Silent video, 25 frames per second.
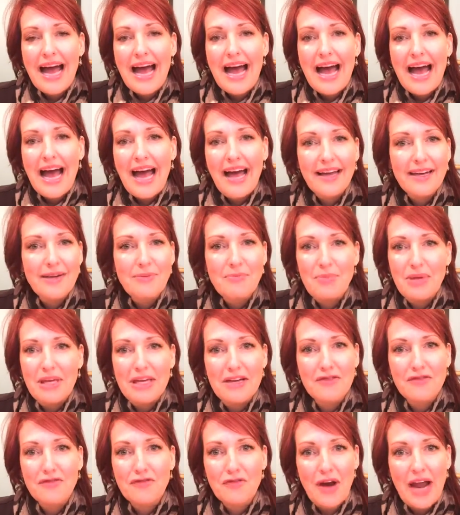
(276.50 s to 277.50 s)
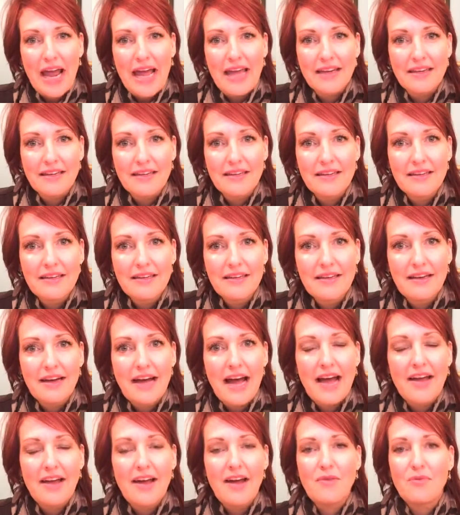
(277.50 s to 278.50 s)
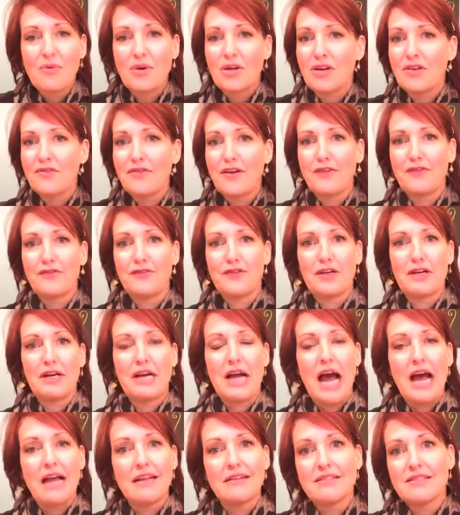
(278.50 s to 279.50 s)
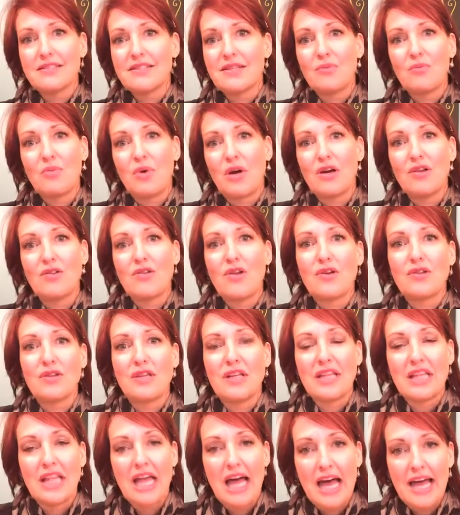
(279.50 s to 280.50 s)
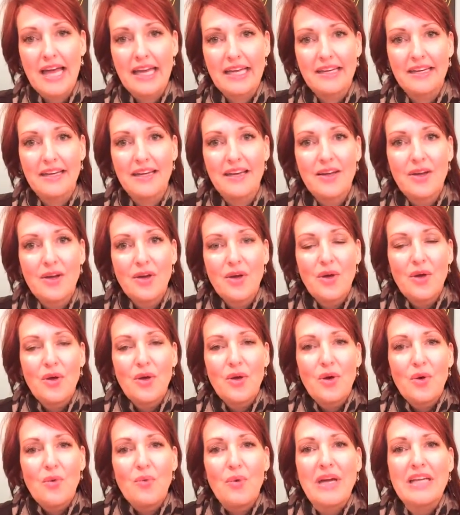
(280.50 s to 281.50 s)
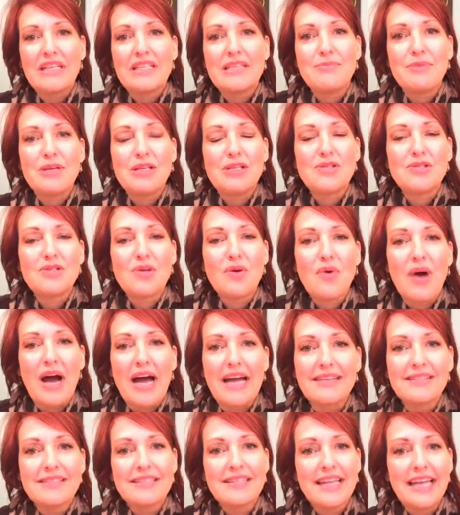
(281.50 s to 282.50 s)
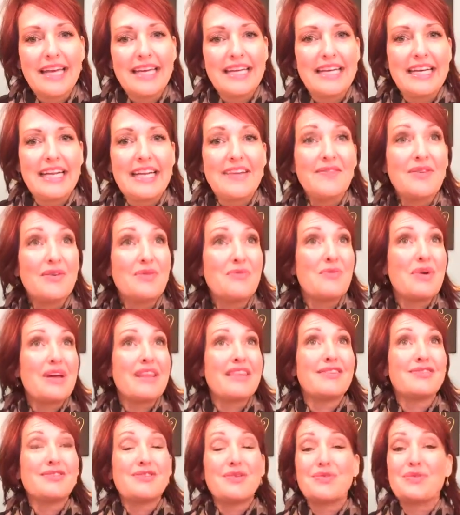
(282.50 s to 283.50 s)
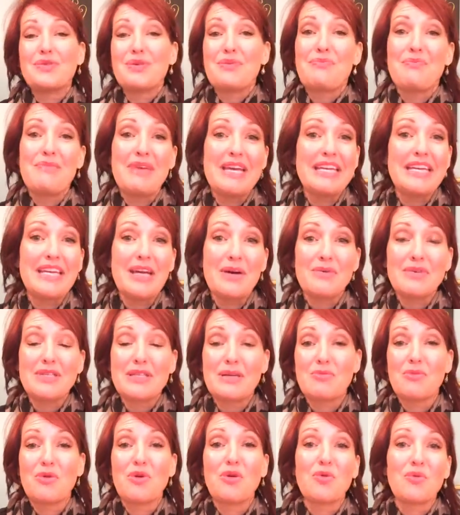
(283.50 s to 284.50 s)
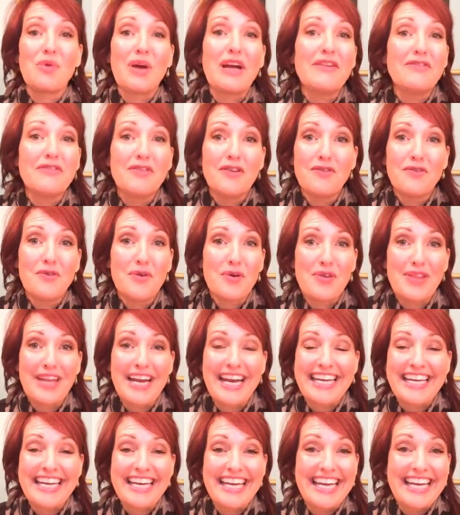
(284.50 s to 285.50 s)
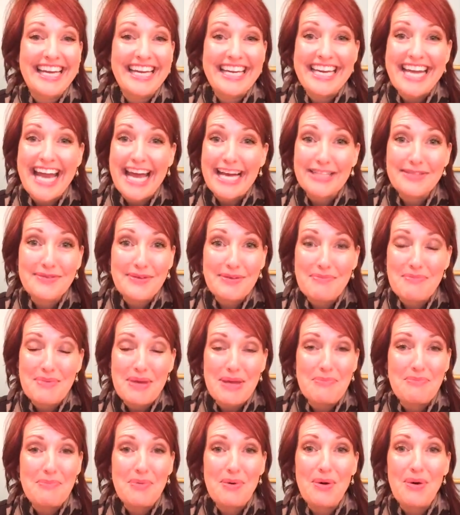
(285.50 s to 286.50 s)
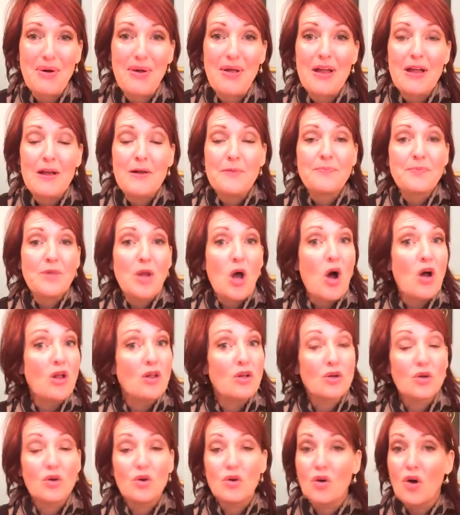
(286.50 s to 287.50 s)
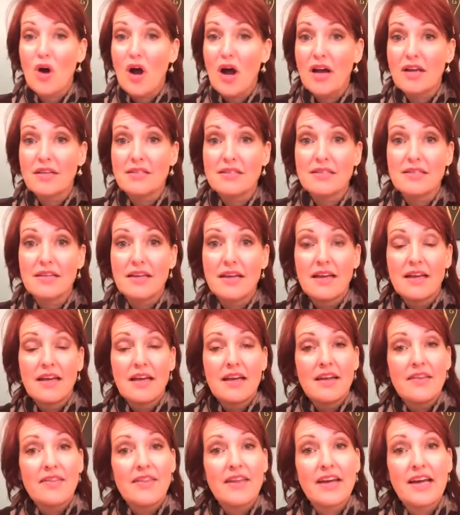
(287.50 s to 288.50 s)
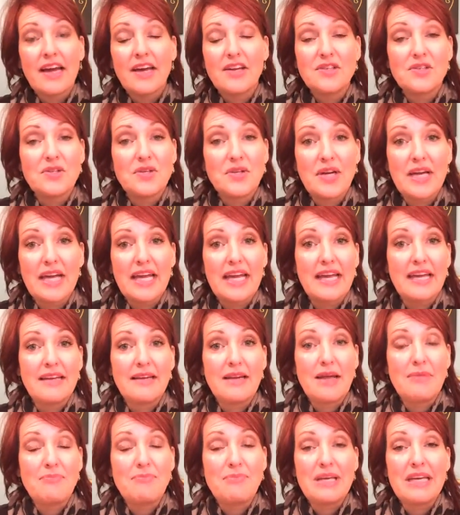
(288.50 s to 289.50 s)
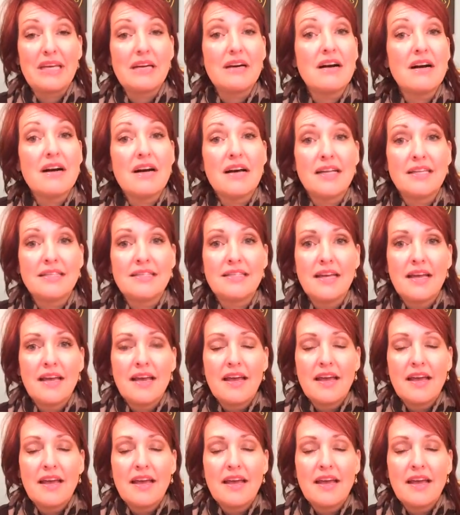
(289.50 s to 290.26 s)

how to be a friend. I, I wonder if I've forgotten somewhere along the line. We get to be so isolated, even with social media, which I'm grateful for that I can connect with people all across the country and, and beyond.